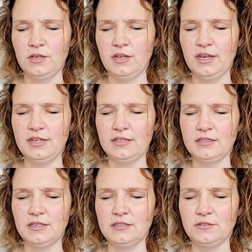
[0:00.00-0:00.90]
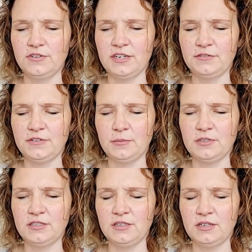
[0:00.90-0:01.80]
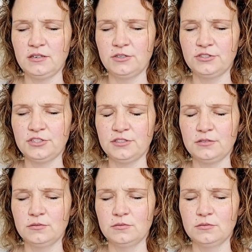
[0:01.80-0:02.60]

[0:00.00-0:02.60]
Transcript: And it, it's a very feminine energy.